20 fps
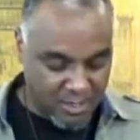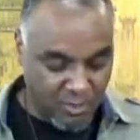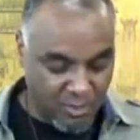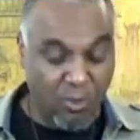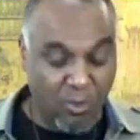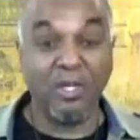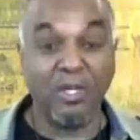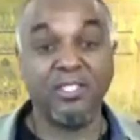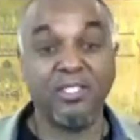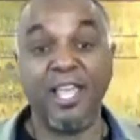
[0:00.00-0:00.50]

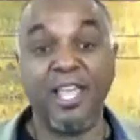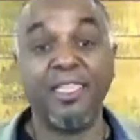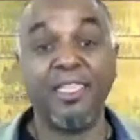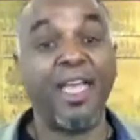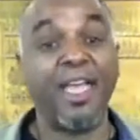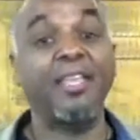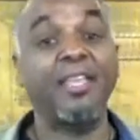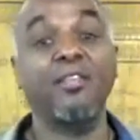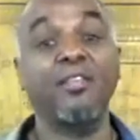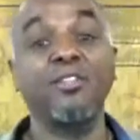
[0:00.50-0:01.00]
We want to say
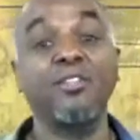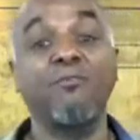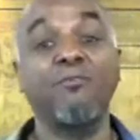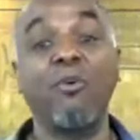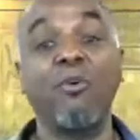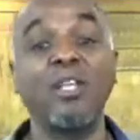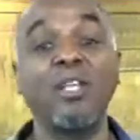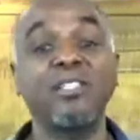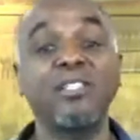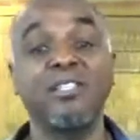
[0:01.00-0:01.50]
thank you to the
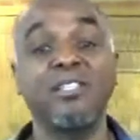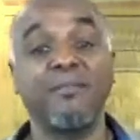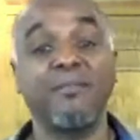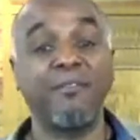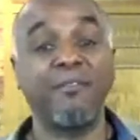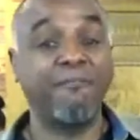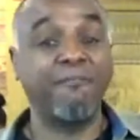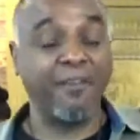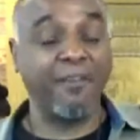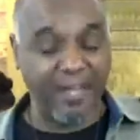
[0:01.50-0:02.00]
Voices
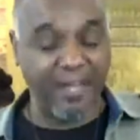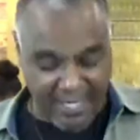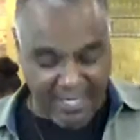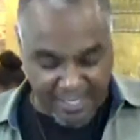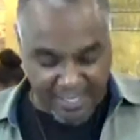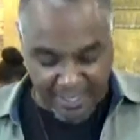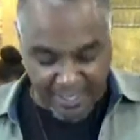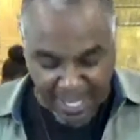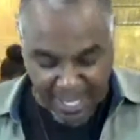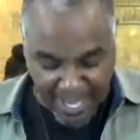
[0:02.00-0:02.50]
of
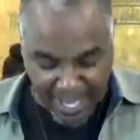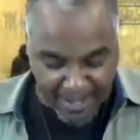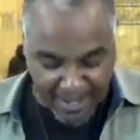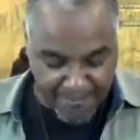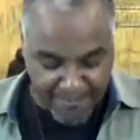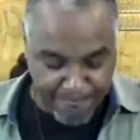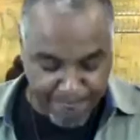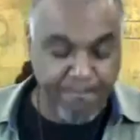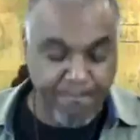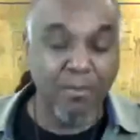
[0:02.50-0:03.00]
Infinity
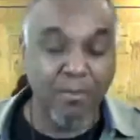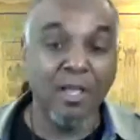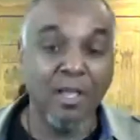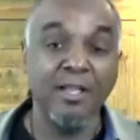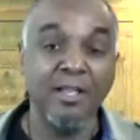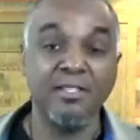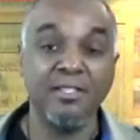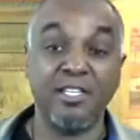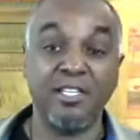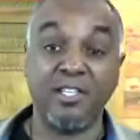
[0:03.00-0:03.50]
today.
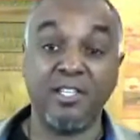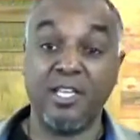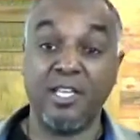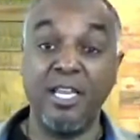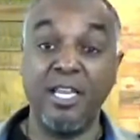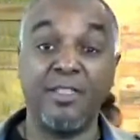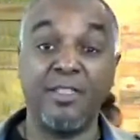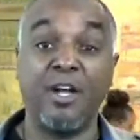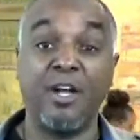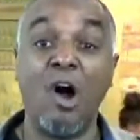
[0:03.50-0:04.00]
Sister
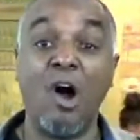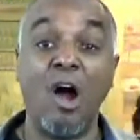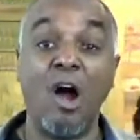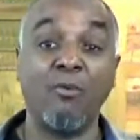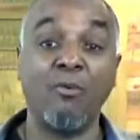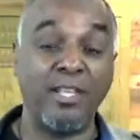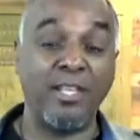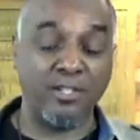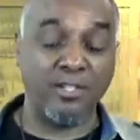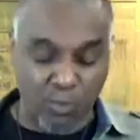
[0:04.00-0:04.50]
Kenitha
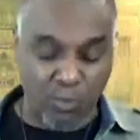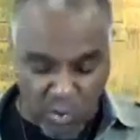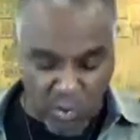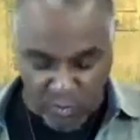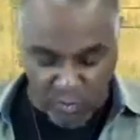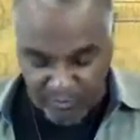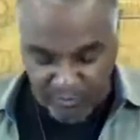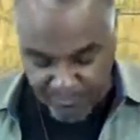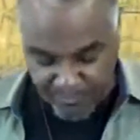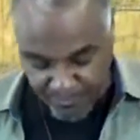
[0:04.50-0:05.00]
Carr, Reggie
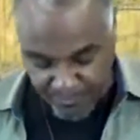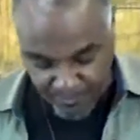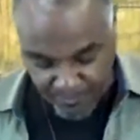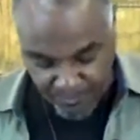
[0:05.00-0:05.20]
Wooten.